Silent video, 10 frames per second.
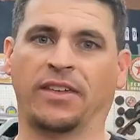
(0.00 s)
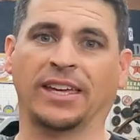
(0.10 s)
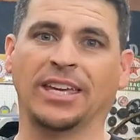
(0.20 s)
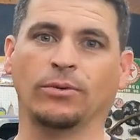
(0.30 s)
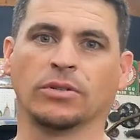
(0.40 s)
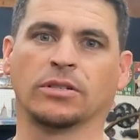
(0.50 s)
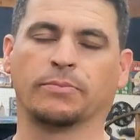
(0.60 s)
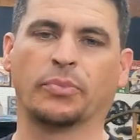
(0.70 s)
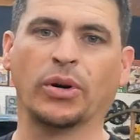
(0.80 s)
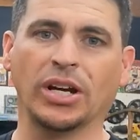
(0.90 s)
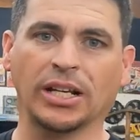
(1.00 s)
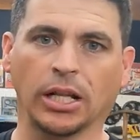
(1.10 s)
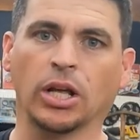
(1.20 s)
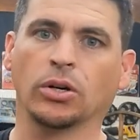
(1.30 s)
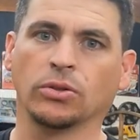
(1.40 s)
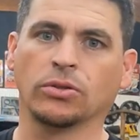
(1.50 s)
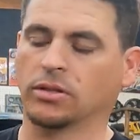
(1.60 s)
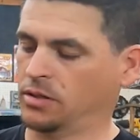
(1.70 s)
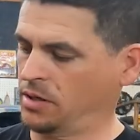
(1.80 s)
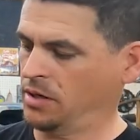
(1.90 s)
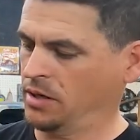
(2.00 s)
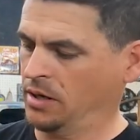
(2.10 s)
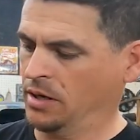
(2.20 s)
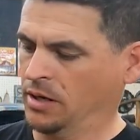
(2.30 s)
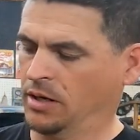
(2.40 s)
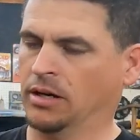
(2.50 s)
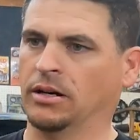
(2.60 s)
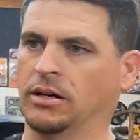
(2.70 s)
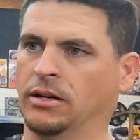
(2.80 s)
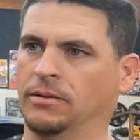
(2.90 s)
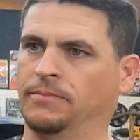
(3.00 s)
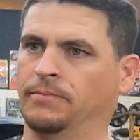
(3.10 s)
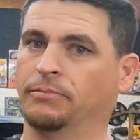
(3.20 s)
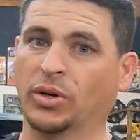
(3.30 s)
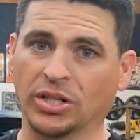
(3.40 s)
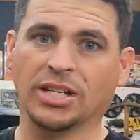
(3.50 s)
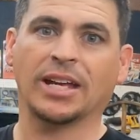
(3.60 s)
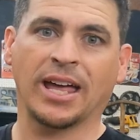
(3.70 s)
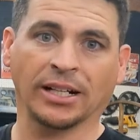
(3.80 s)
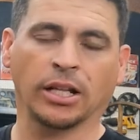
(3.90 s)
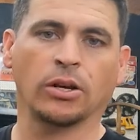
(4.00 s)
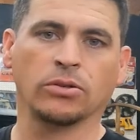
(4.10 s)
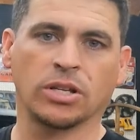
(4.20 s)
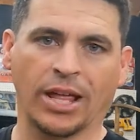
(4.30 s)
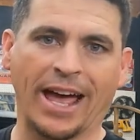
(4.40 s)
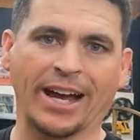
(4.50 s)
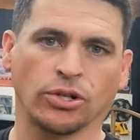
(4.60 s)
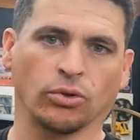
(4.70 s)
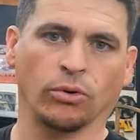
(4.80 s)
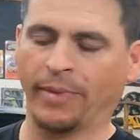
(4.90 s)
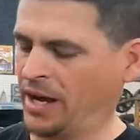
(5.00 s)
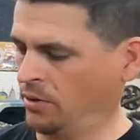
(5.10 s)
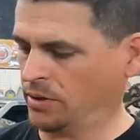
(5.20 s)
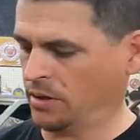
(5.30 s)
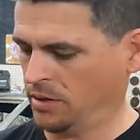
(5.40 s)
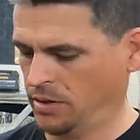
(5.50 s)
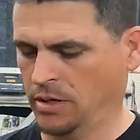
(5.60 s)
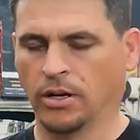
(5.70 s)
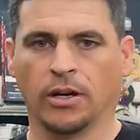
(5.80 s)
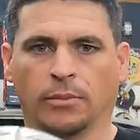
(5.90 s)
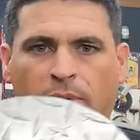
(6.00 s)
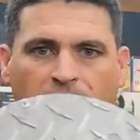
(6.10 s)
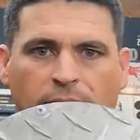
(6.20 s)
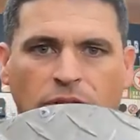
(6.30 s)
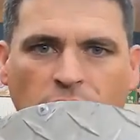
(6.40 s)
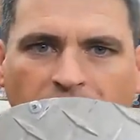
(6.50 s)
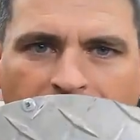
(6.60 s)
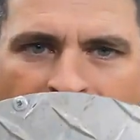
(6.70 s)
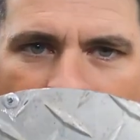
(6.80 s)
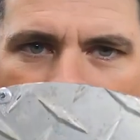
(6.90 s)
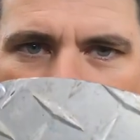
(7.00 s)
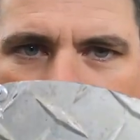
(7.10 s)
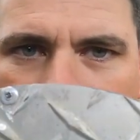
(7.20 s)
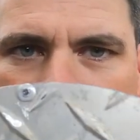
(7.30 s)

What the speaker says: think he was pretty close, pretty dang close to the actual amount. But check it out.